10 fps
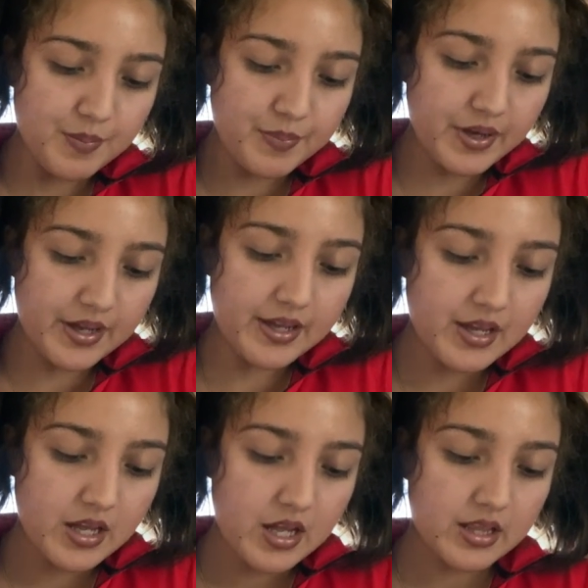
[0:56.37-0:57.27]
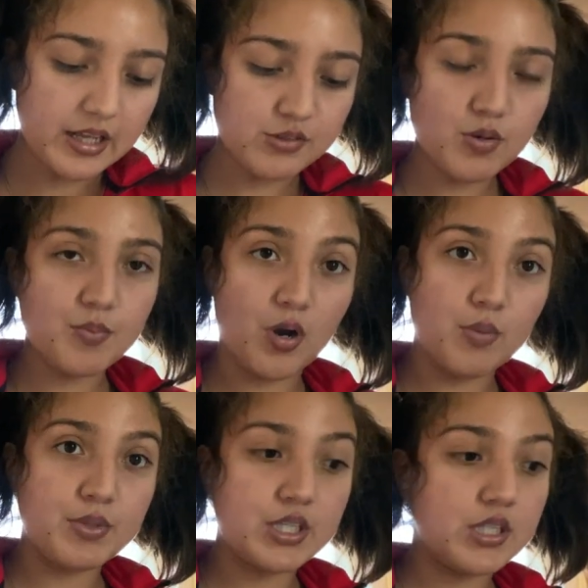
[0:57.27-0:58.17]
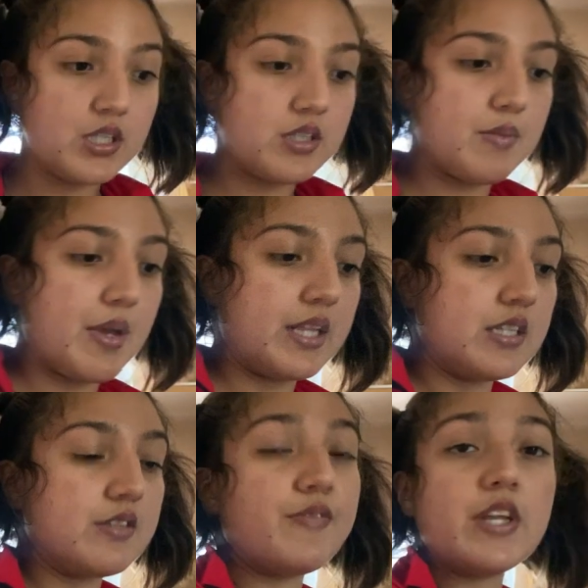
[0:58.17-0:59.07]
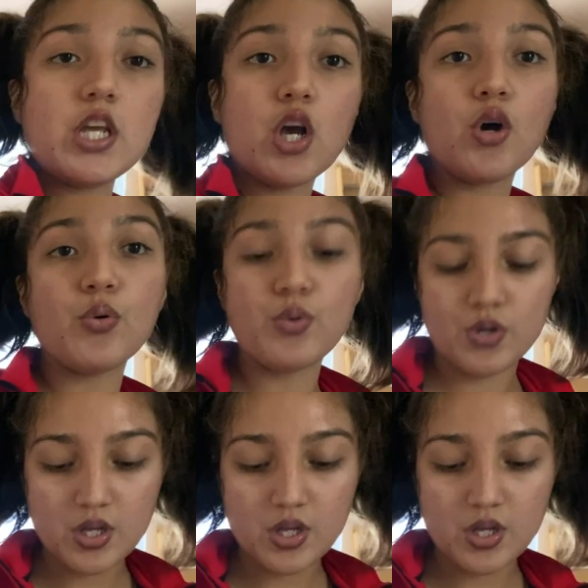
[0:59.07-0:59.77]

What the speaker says: But that's what brought me to make this video,